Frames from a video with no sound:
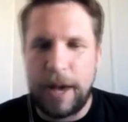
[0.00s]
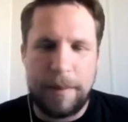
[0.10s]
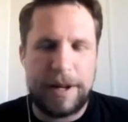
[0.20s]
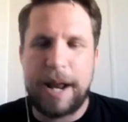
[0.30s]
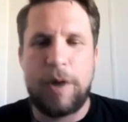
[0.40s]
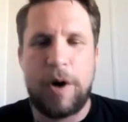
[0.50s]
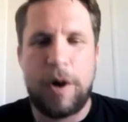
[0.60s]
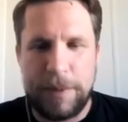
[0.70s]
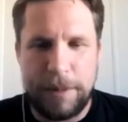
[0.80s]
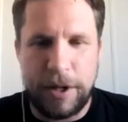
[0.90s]
I mean, that might be a
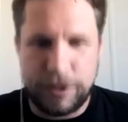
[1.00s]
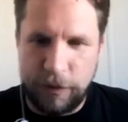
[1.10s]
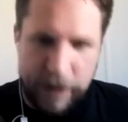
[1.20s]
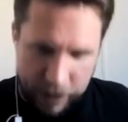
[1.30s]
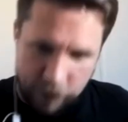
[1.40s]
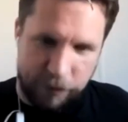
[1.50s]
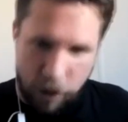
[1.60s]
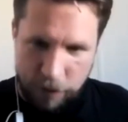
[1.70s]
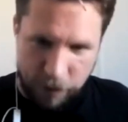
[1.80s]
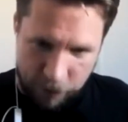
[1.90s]
personal thing. I
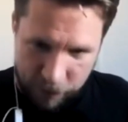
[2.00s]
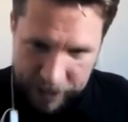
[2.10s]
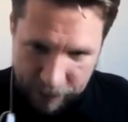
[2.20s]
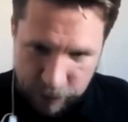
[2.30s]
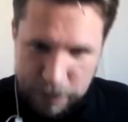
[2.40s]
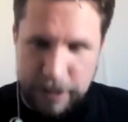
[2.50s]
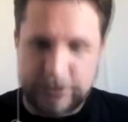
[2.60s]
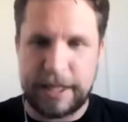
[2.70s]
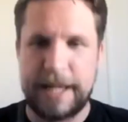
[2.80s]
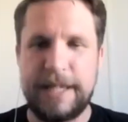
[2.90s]
thrive off of
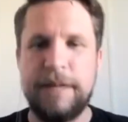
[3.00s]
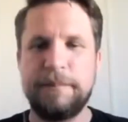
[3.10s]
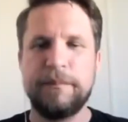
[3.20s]
accountability.